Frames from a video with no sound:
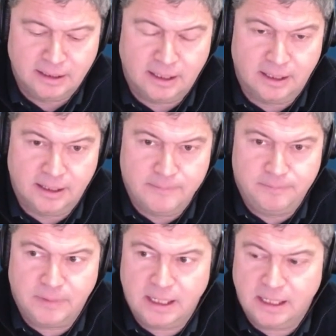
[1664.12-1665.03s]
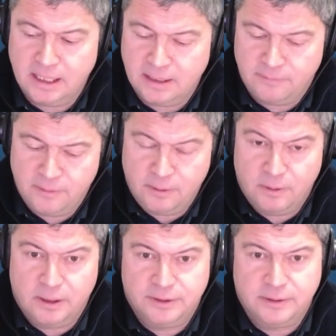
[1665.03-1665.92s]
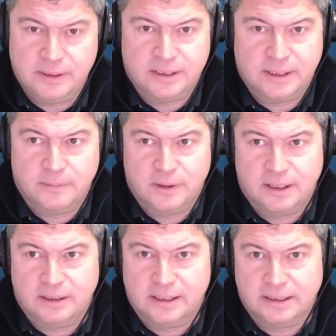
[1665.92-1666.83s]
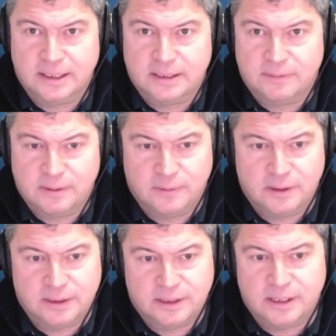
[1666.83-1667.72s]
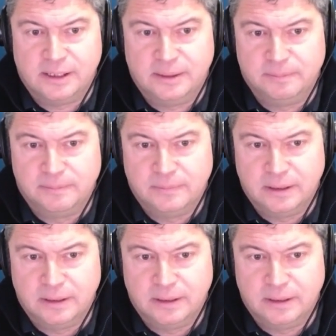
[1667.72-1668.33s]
If you are doing something like this for the first time,